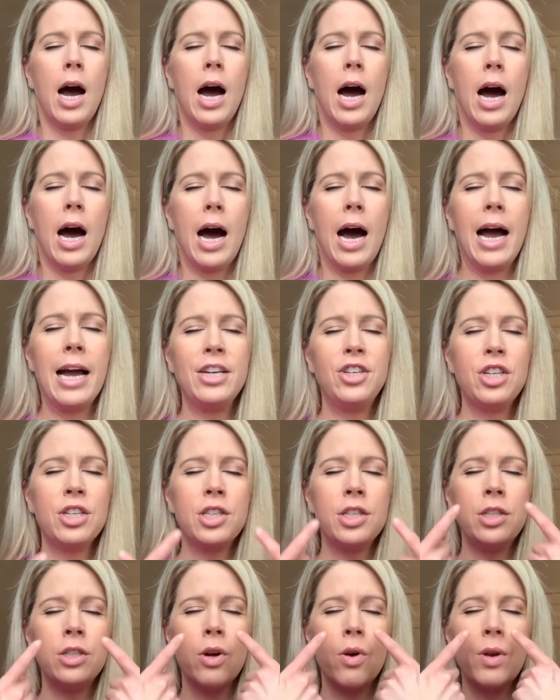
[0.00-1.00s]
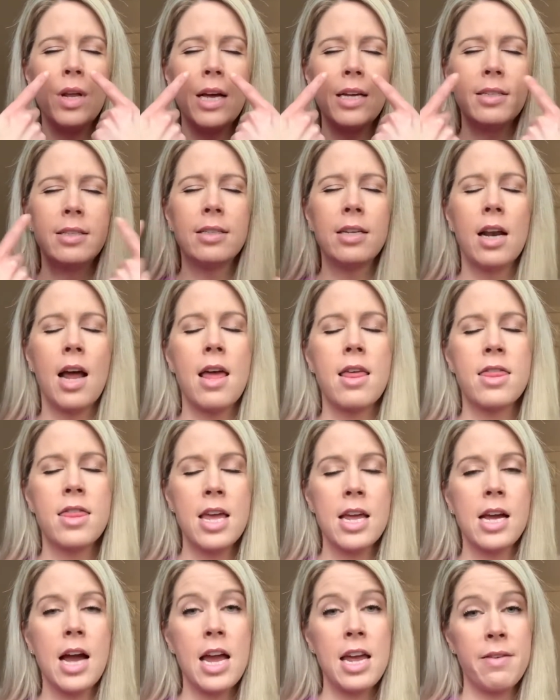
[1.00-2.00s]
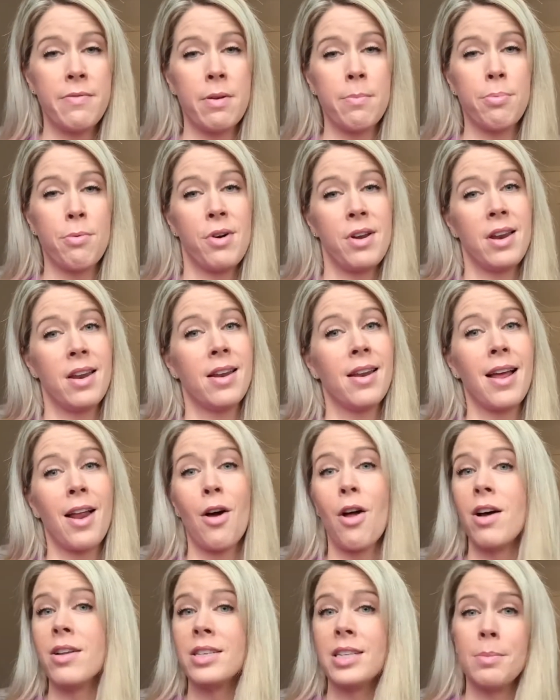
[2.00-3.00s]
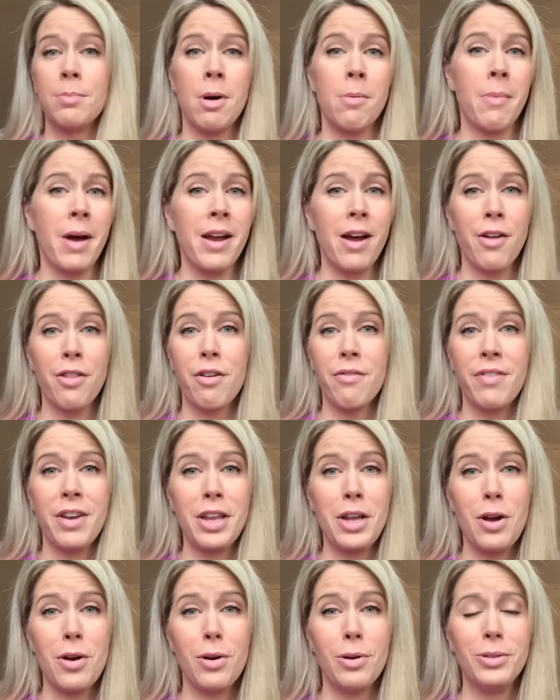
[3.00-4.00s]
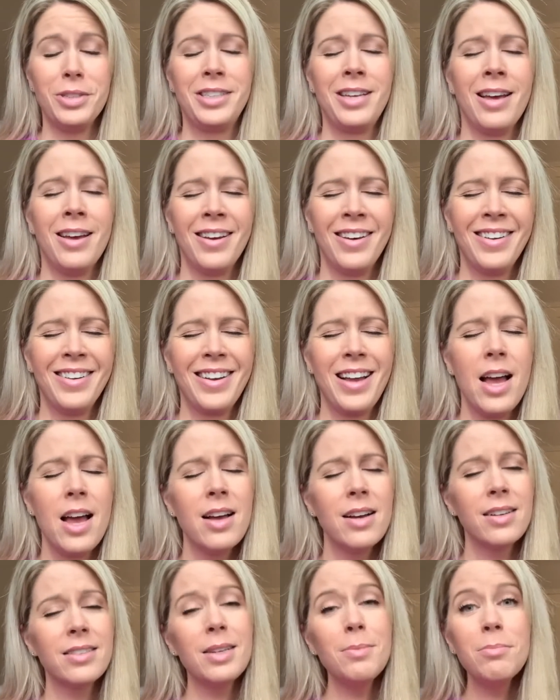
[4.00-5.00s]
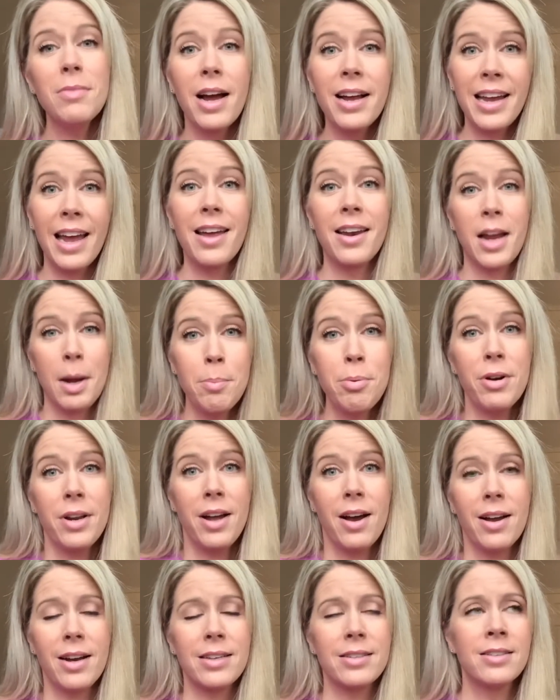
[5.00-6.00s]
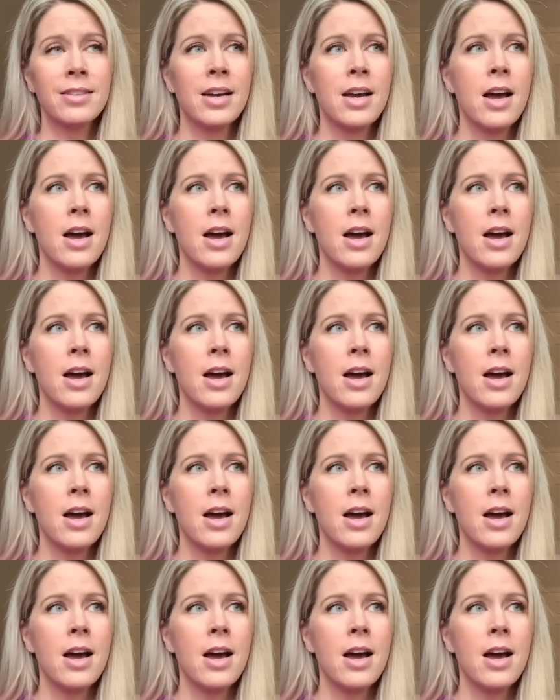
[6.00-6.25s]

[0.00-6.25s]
I just noticed, and I think I even pointed out on some of my other videos, because again, I'm pretty honest.